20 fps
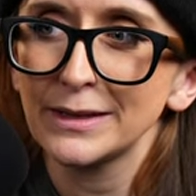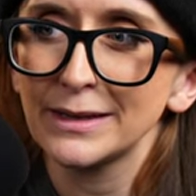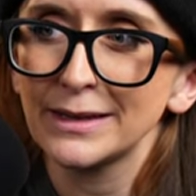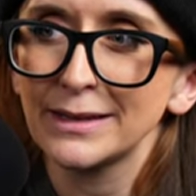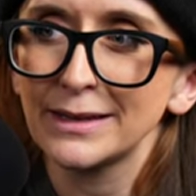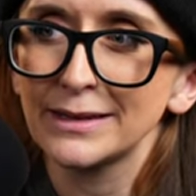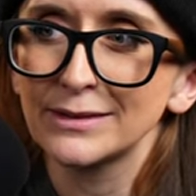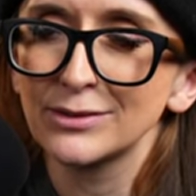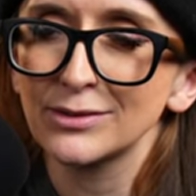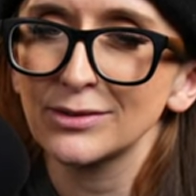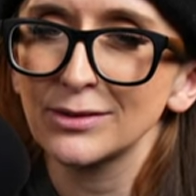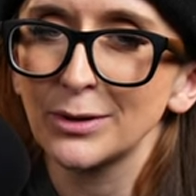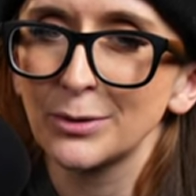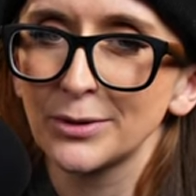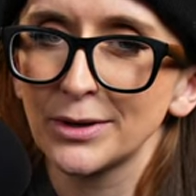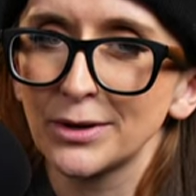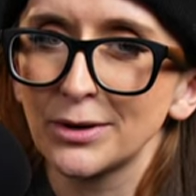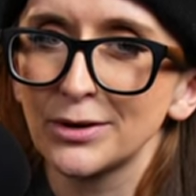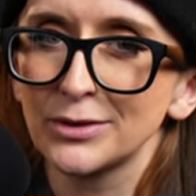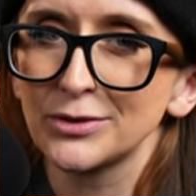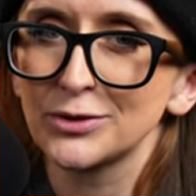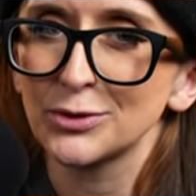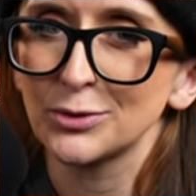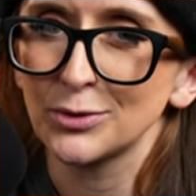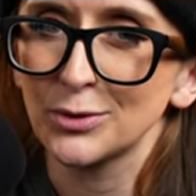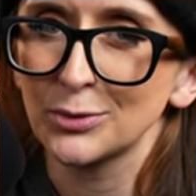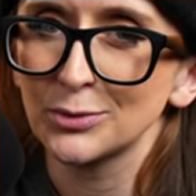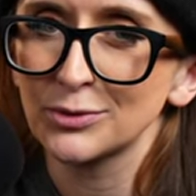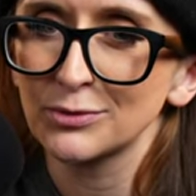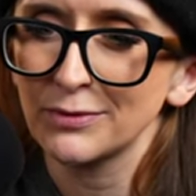gets loaded onto
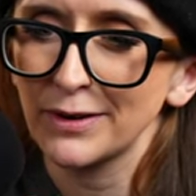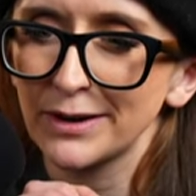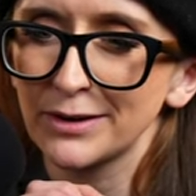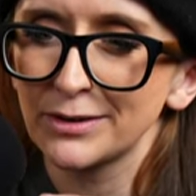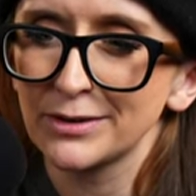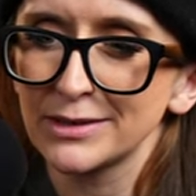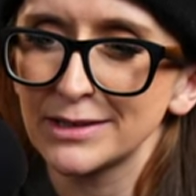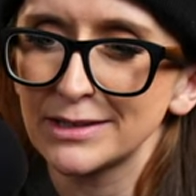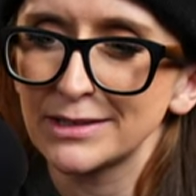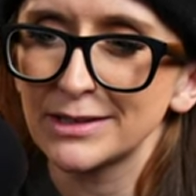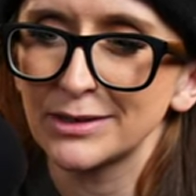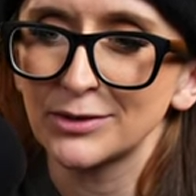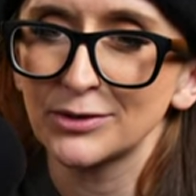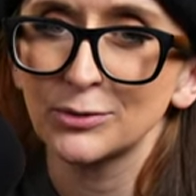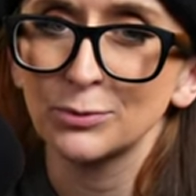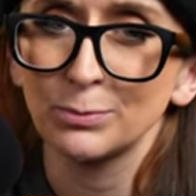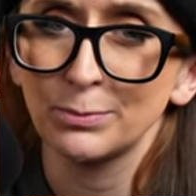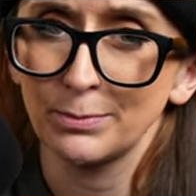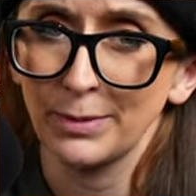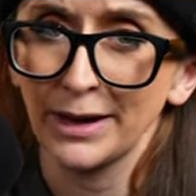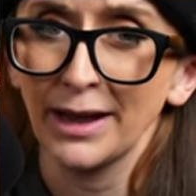those finer details by